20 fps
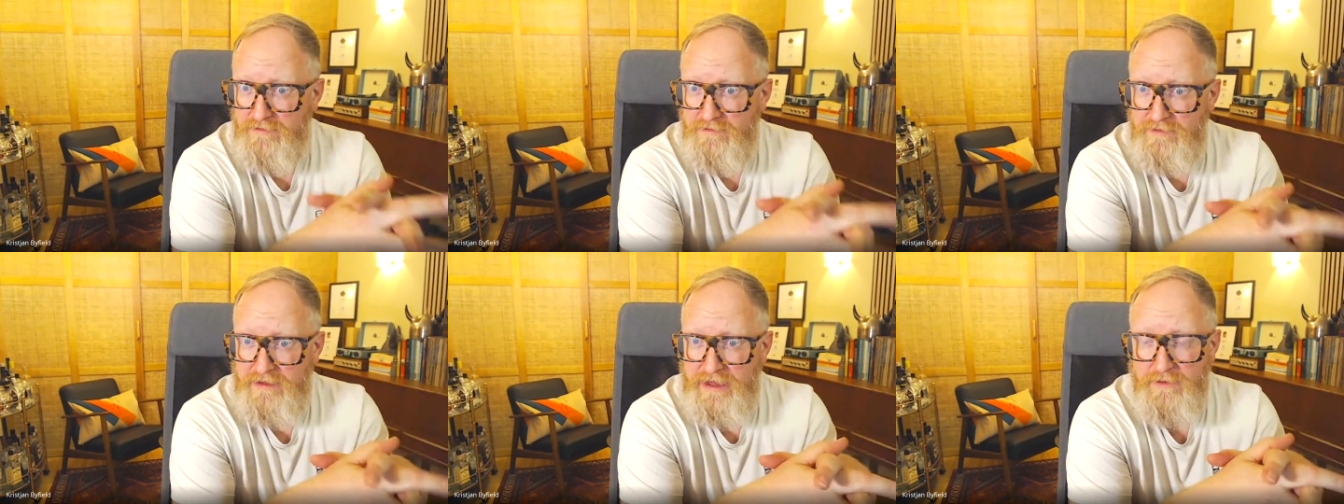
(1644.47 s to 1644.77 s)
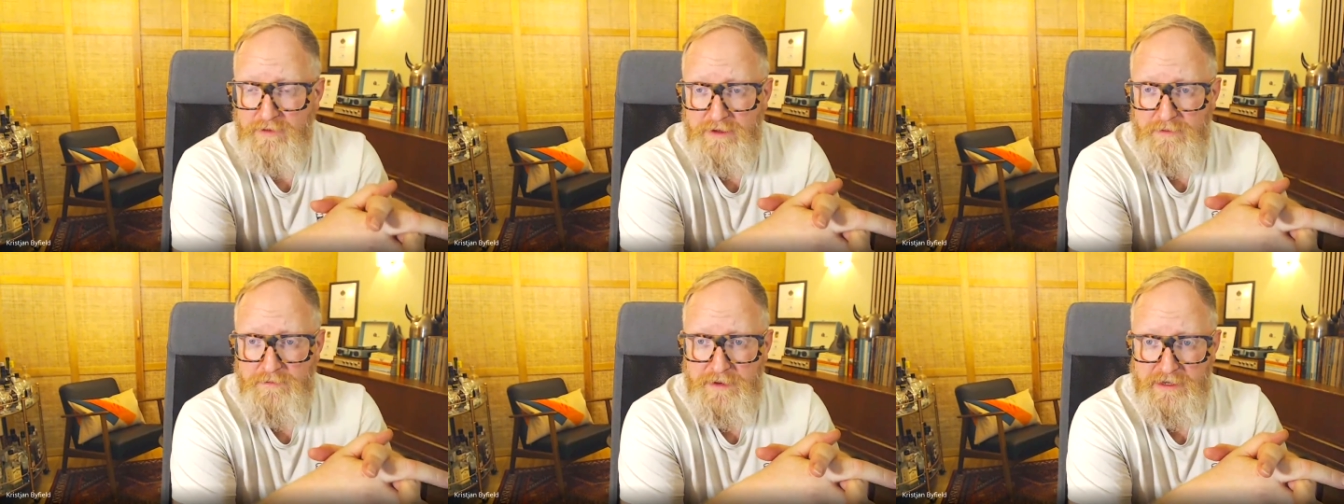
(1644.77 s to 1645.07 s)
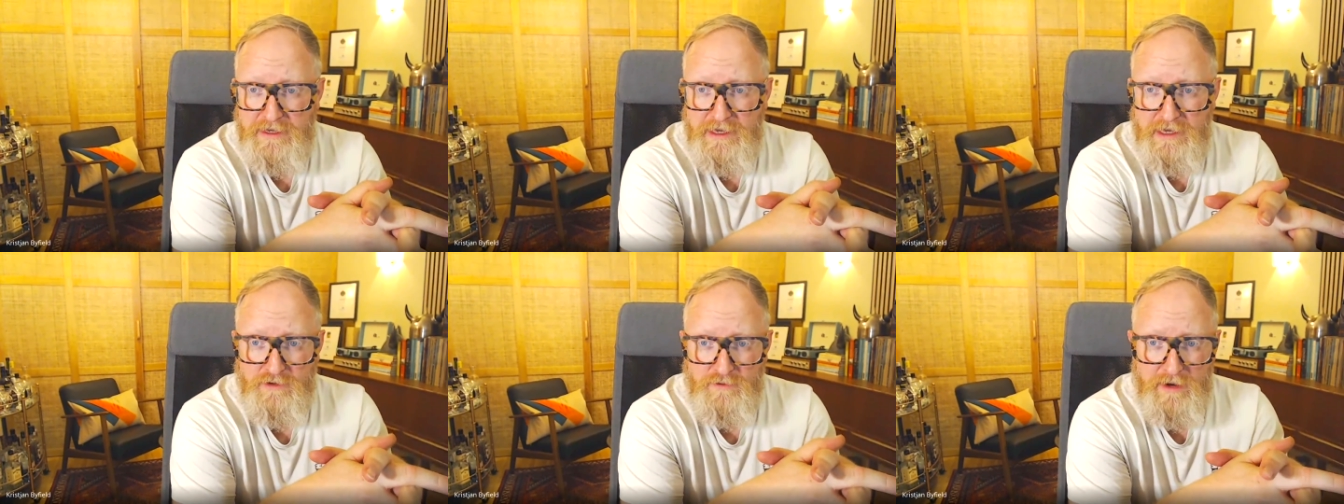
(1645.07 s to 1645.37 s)
that was a
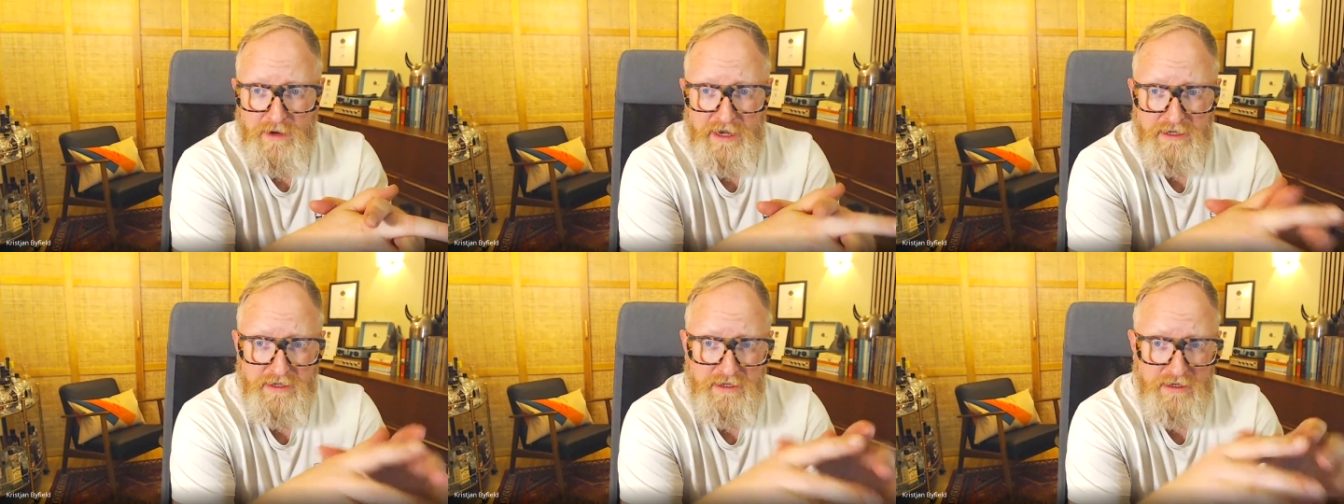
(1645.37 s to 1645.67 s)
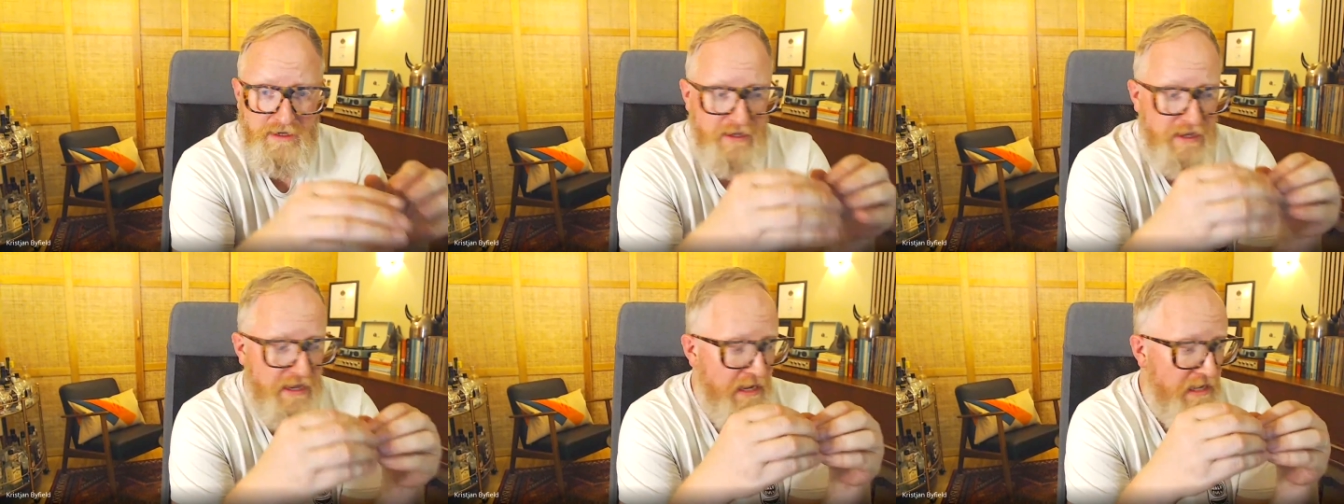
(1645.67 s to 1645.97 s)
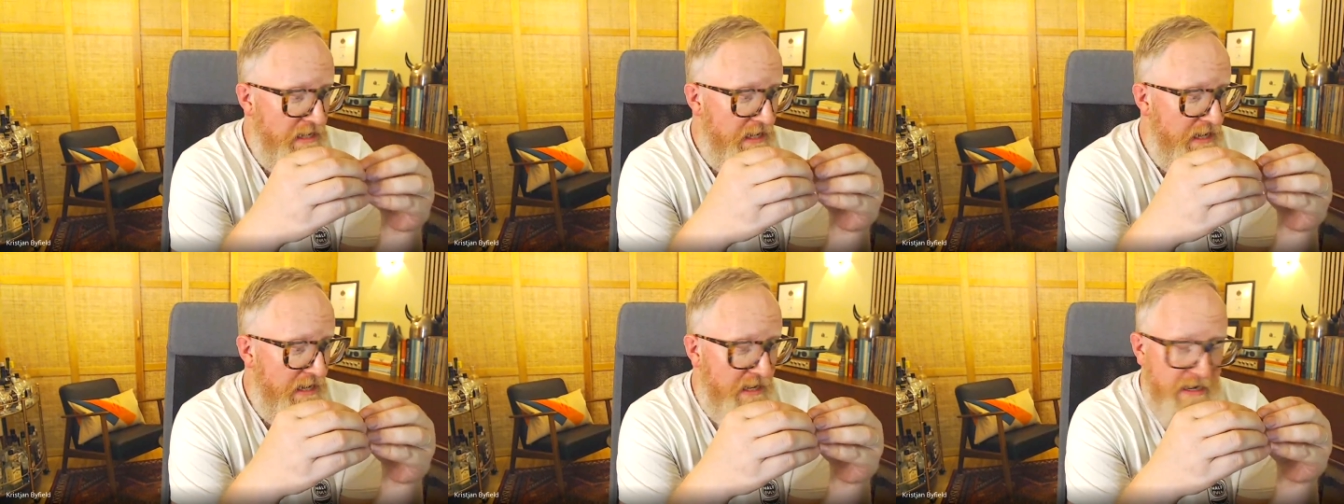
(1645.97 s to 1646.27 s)
business risk,
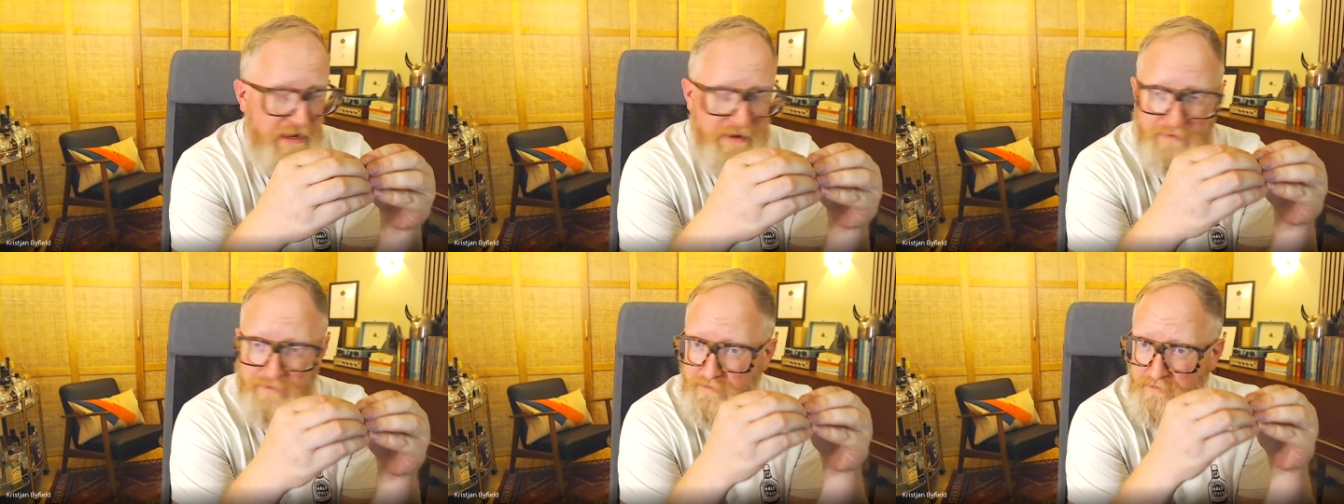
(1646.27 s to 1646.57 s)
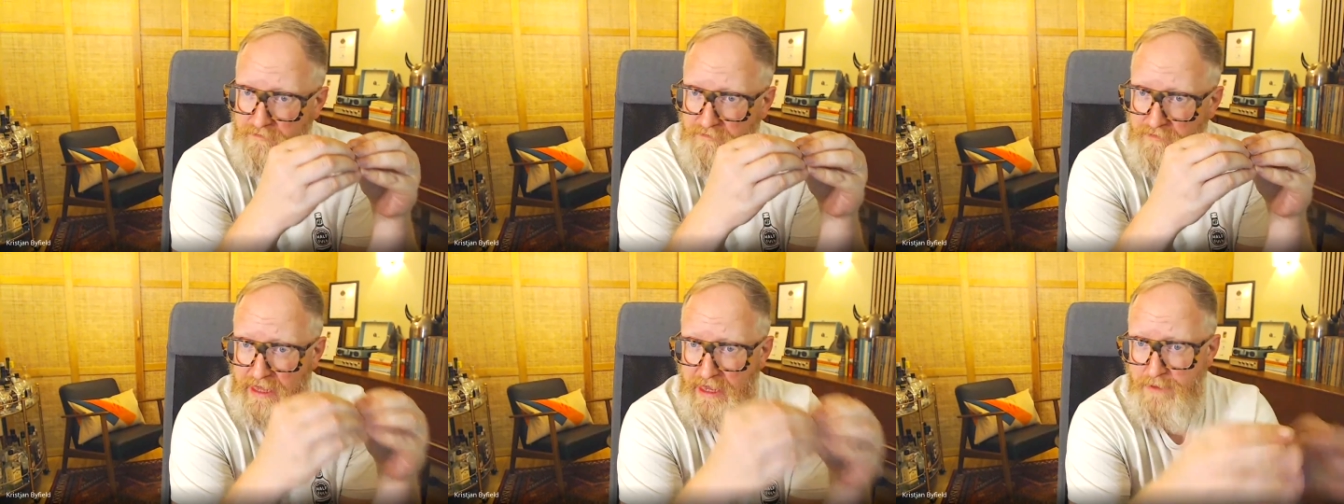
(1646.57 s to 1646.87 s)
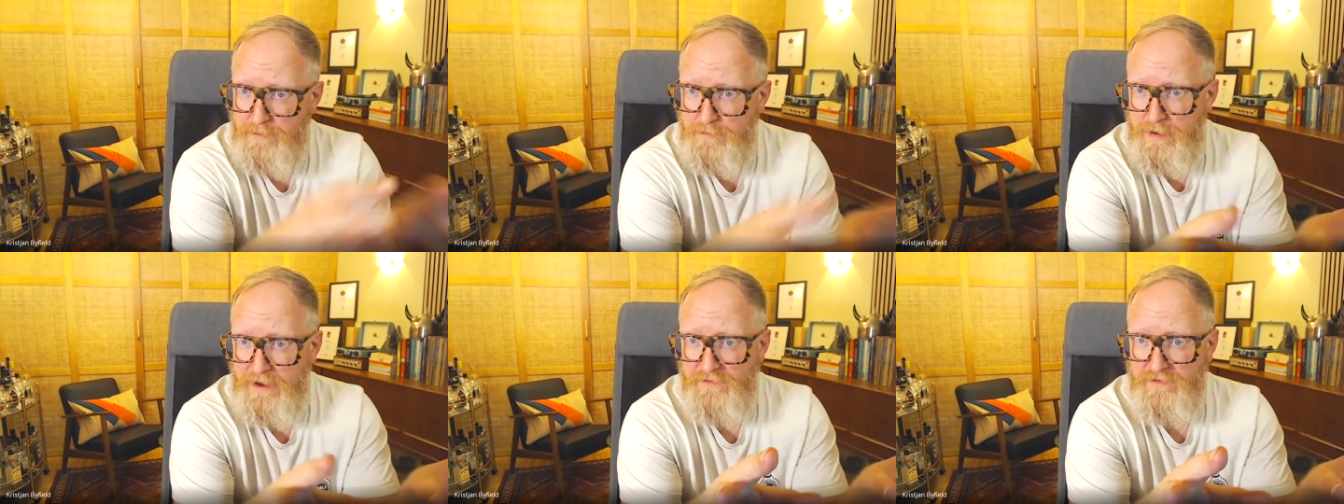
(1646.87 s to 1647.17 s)
and they
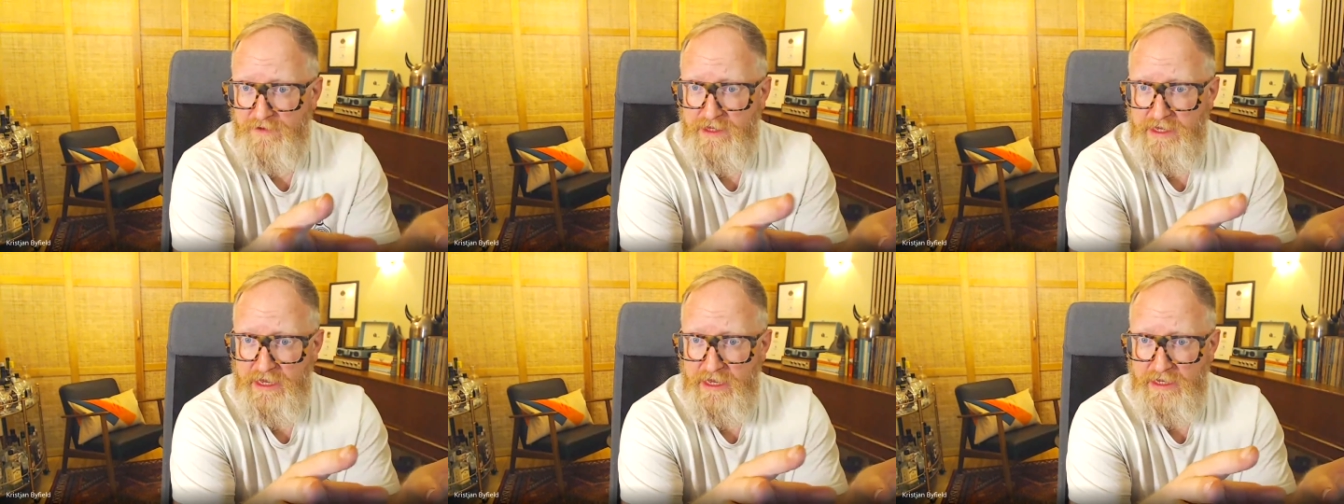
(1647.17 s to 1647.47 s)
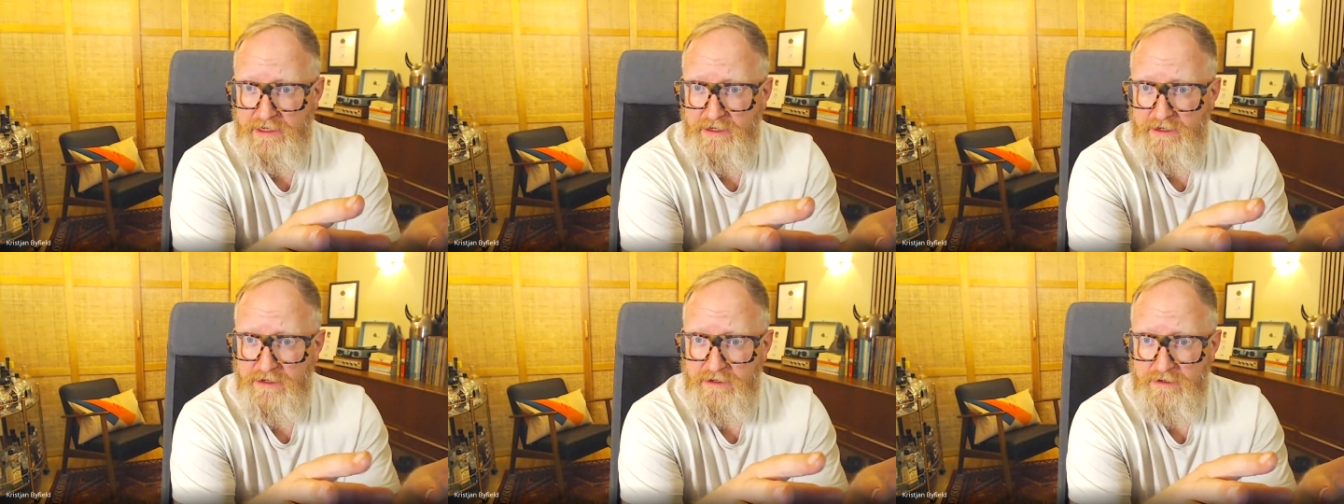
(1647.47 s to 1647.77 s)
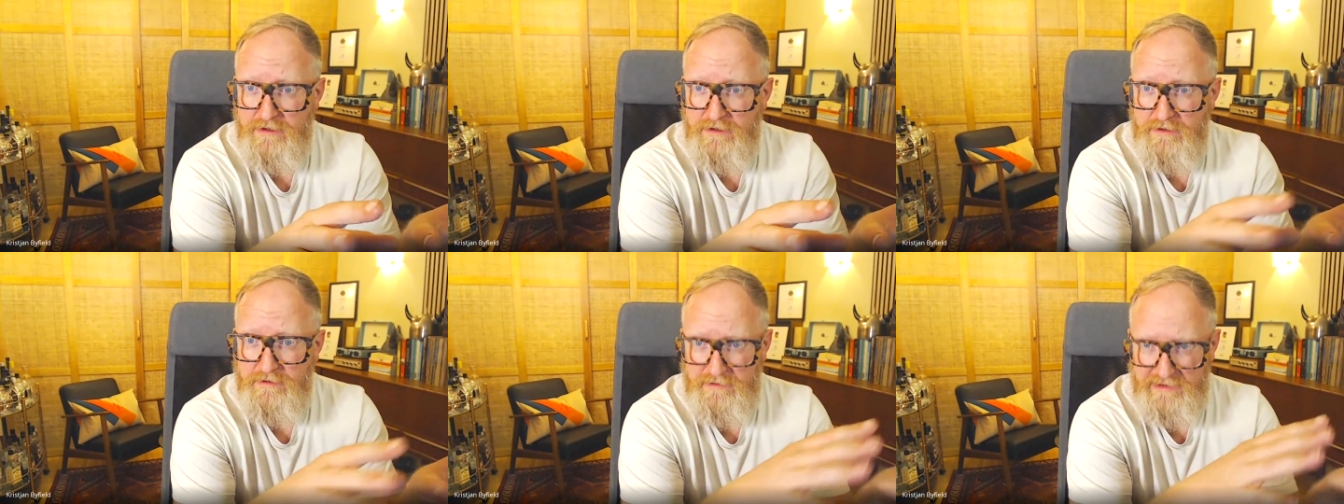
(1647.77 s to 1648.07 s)
pivoted
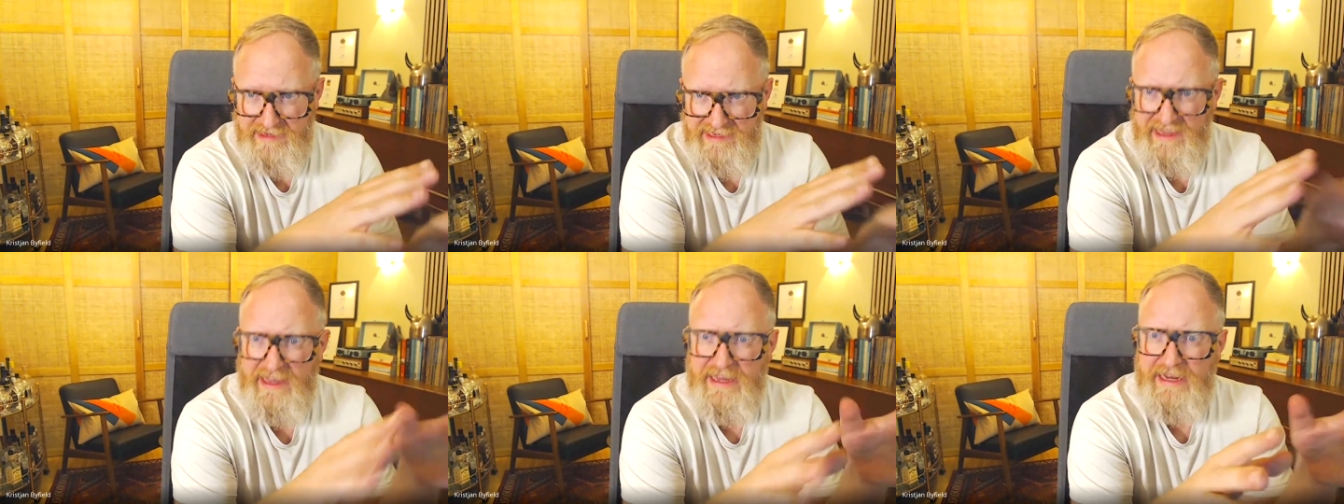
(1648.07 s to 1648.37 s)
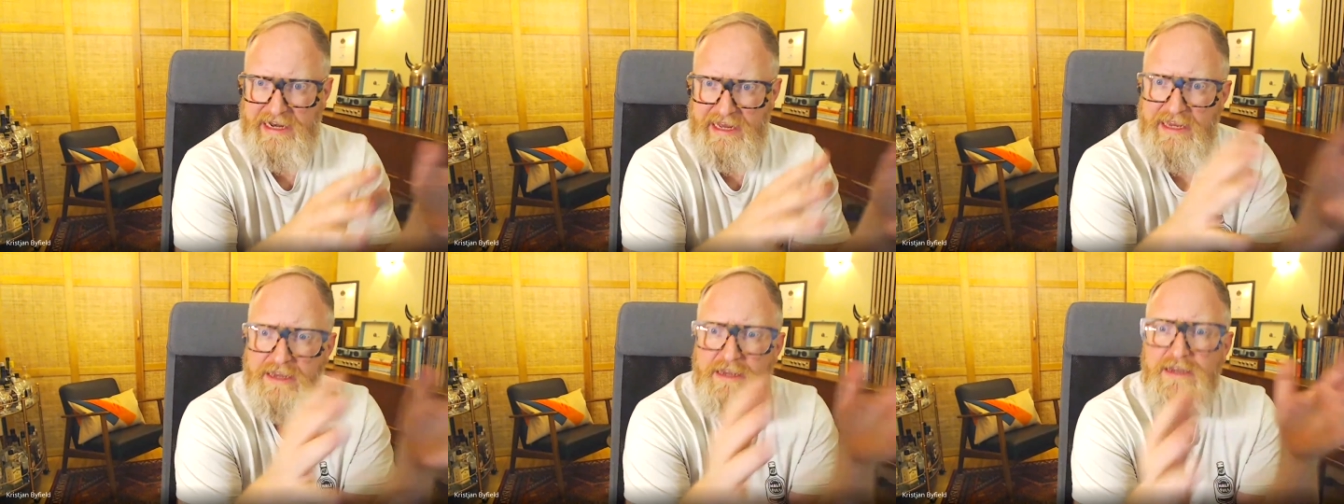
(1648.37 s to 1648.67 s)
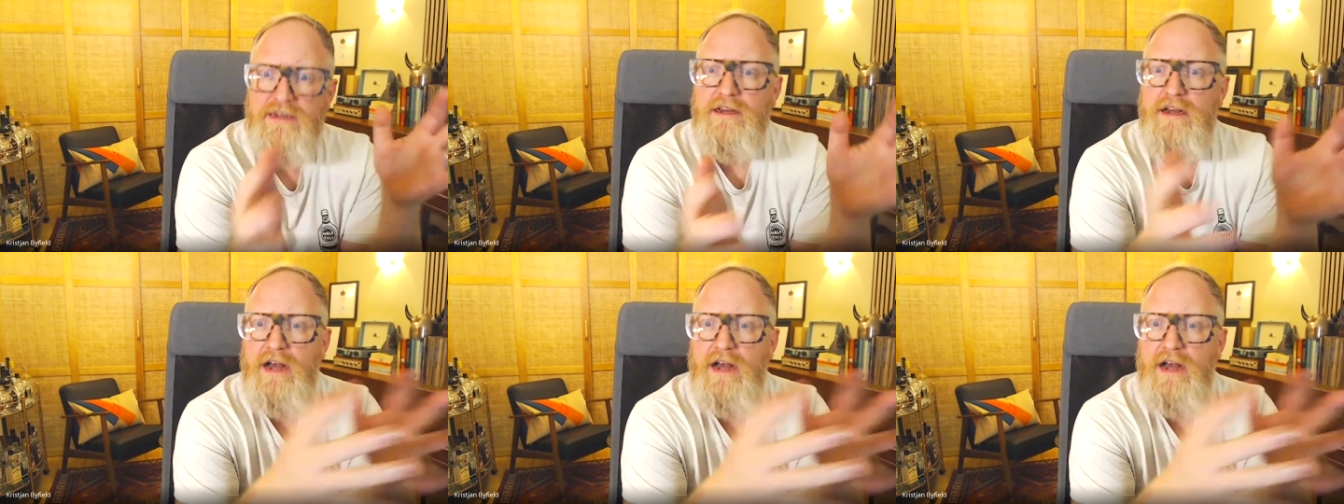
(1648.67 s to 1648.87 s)
slightly